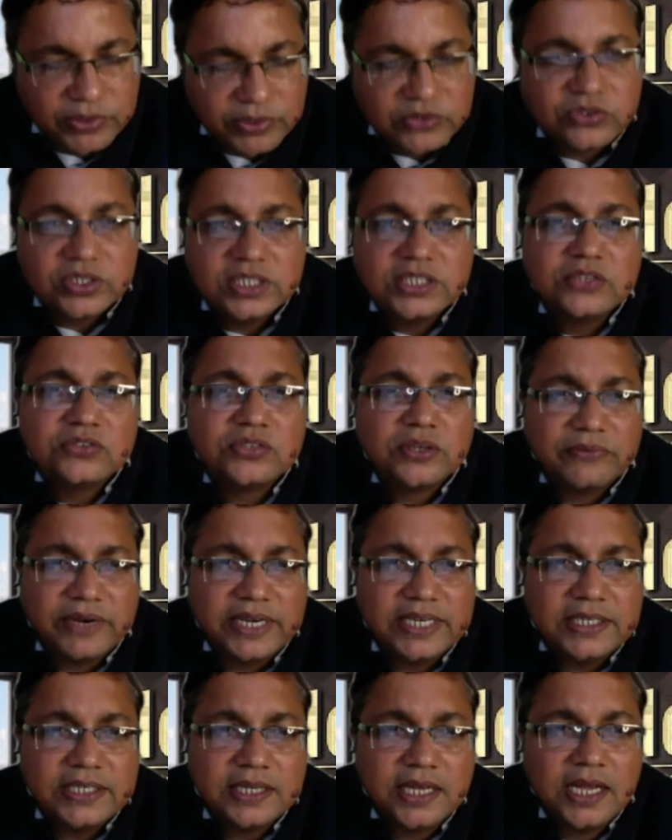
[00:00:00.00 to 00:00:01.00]
prestigious
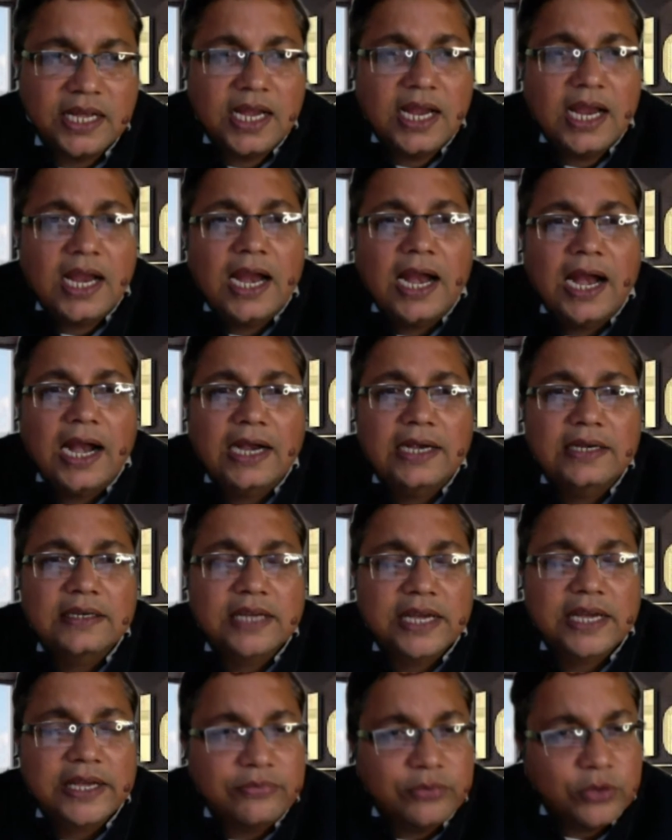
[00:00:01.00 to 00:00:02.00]
event.
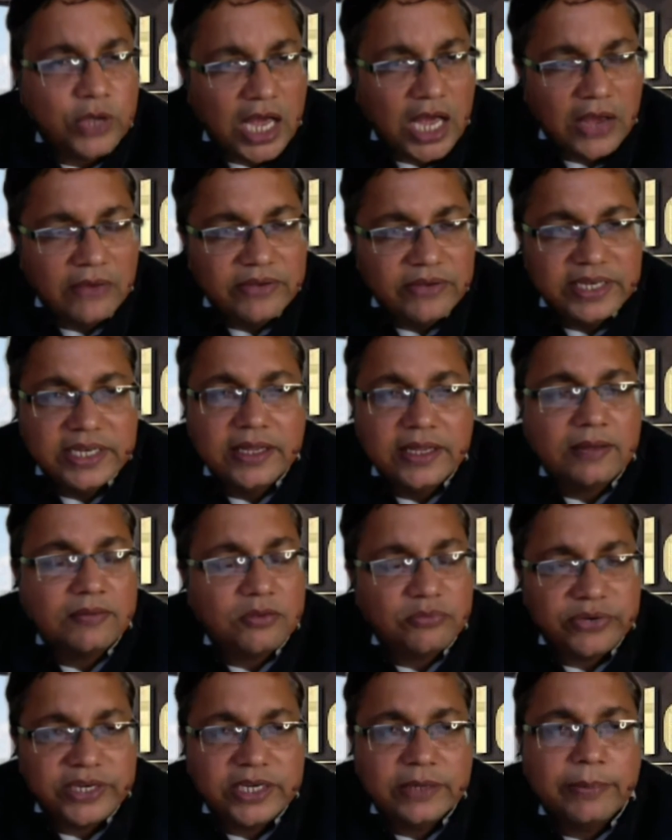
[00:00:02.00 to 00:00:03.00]
And if you have any
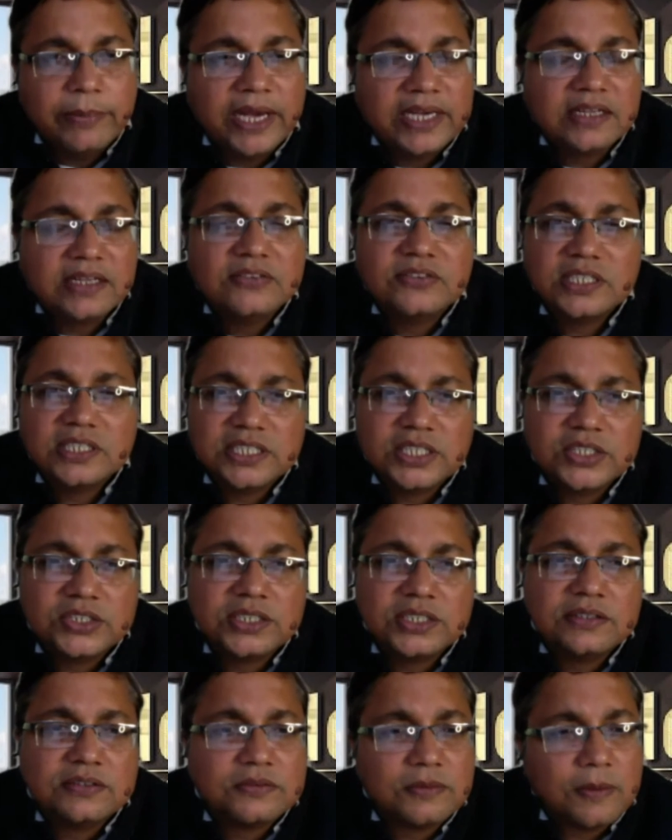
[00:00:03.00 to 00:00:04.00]
feedback and
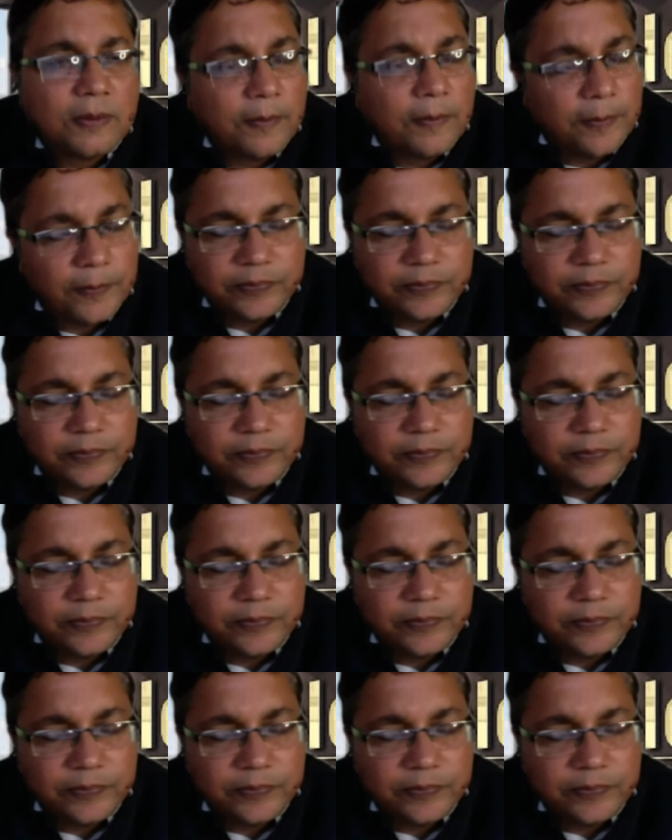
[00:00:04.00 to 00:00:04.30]
suggestions,